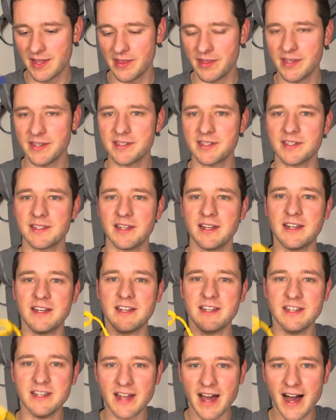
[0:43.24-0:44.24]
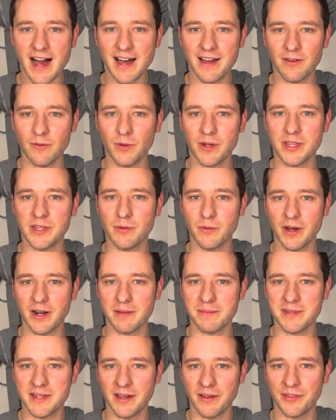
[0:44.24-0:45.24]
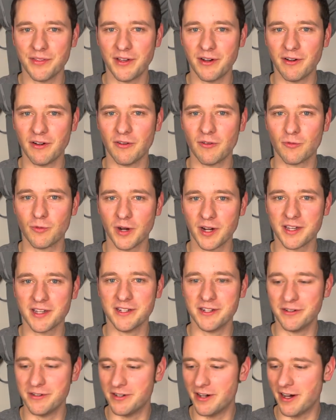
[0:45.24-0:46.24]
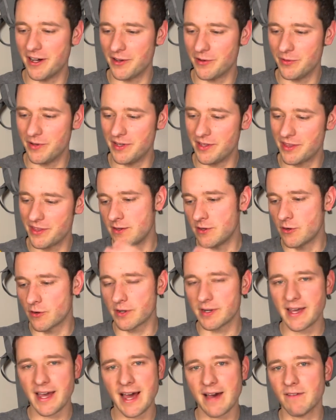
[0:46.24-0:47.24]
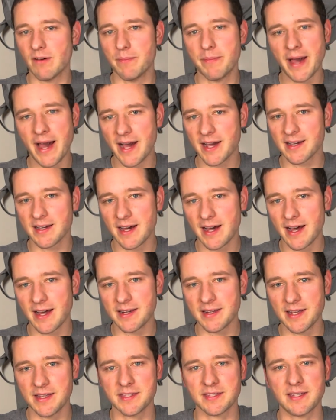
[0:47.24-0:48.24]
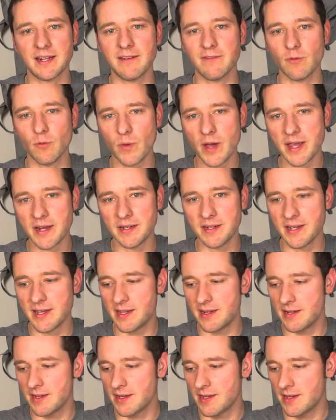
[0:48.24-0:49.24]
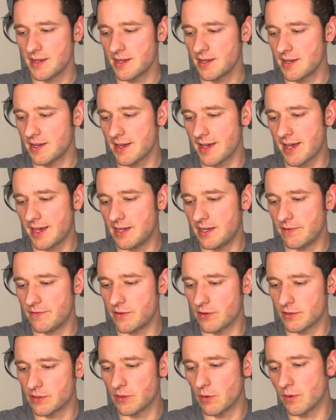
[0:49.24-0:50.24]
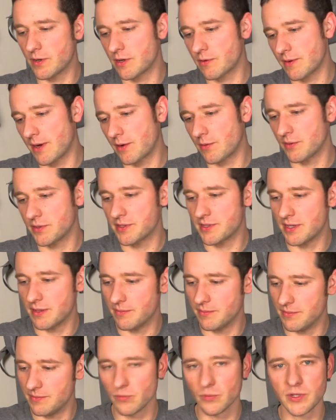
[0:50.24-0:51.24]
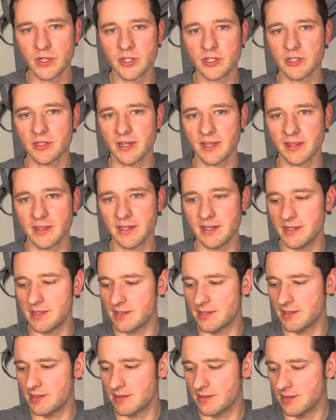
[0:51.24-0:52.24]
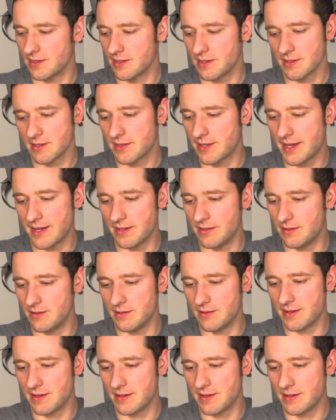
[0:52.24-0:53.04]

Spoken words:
This is not what you want to be out there rucking your dog with. You're going to have a pack on, it's going to have a weight in it, and if you're going around with some leash like this that